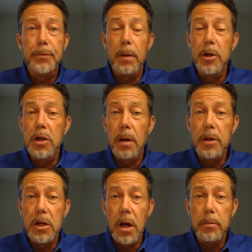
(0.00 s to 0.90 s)

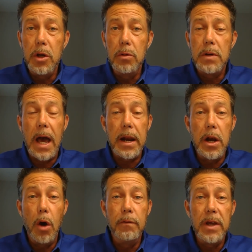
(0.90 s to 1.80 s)

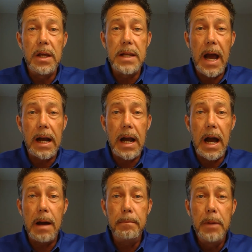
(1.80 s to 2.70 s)

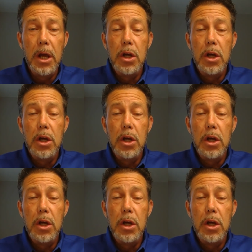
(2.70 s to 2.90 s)
www.inovia.com.